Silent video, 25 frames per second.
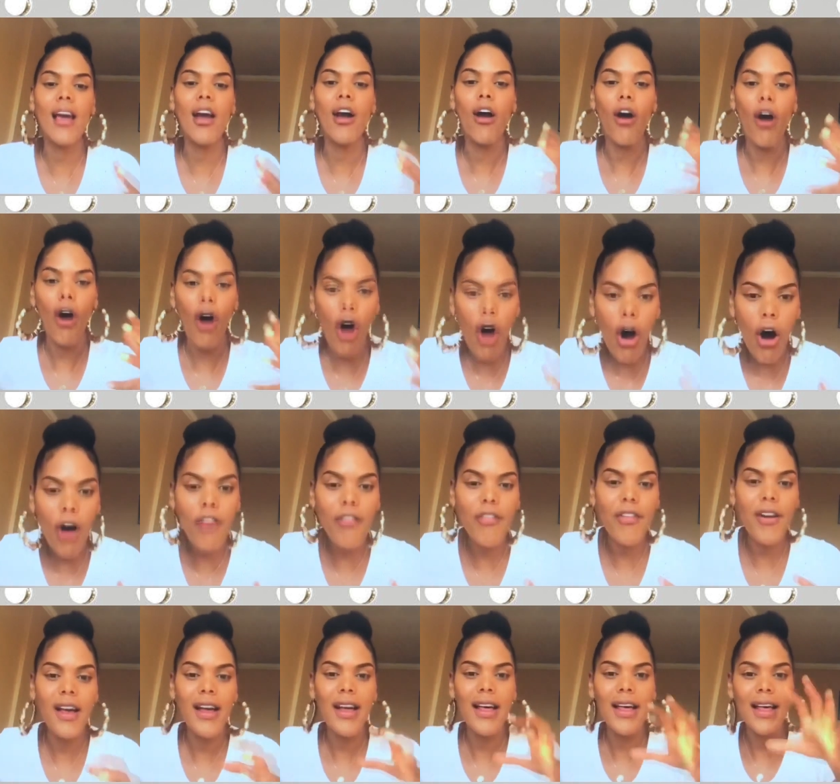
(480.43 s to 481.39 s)
of
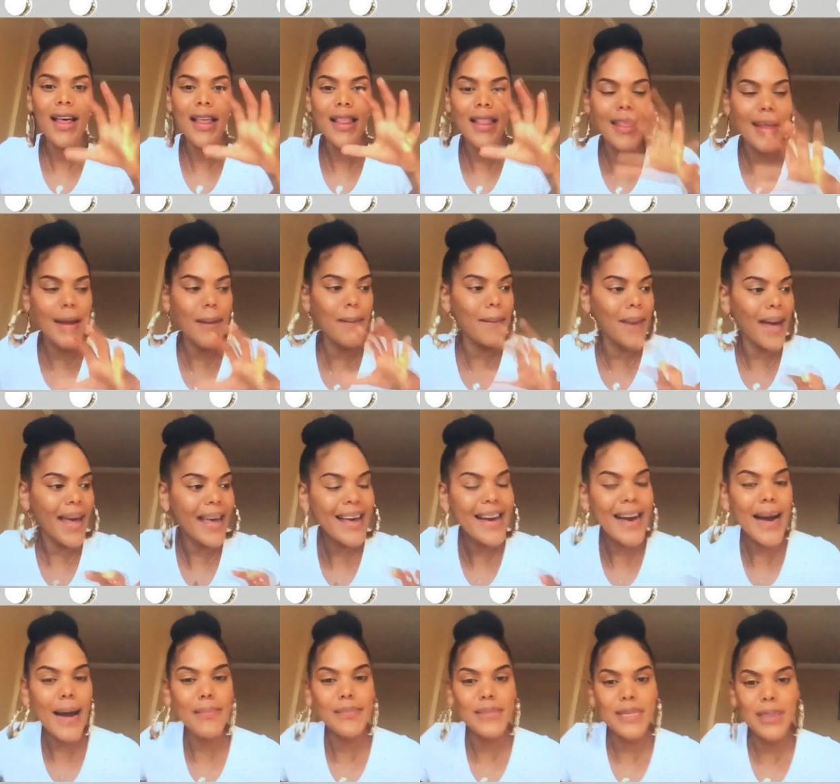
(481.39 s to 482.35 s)
the
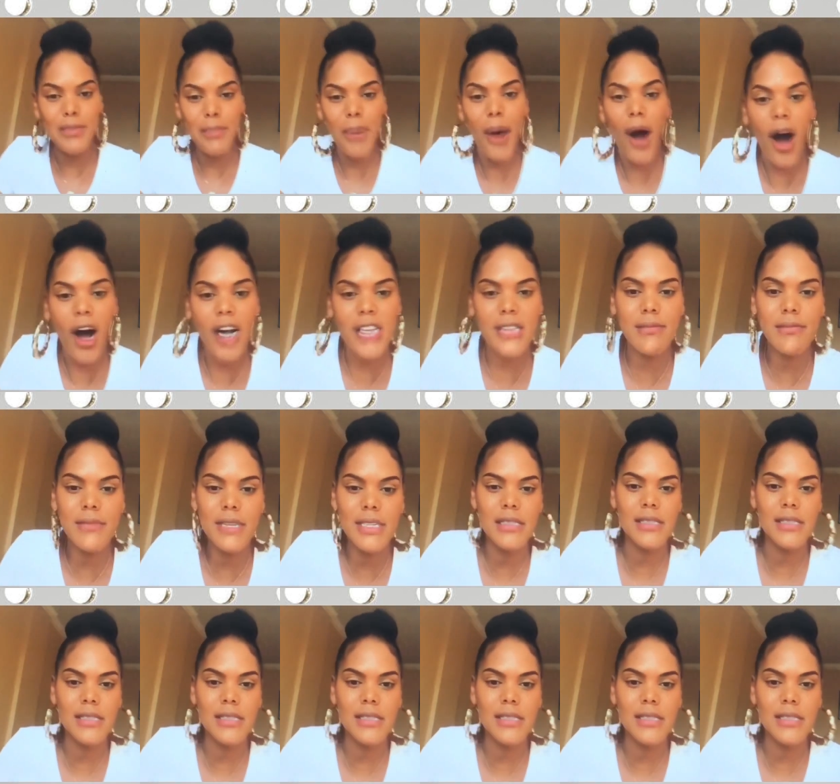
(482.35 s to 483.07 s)
makeup department.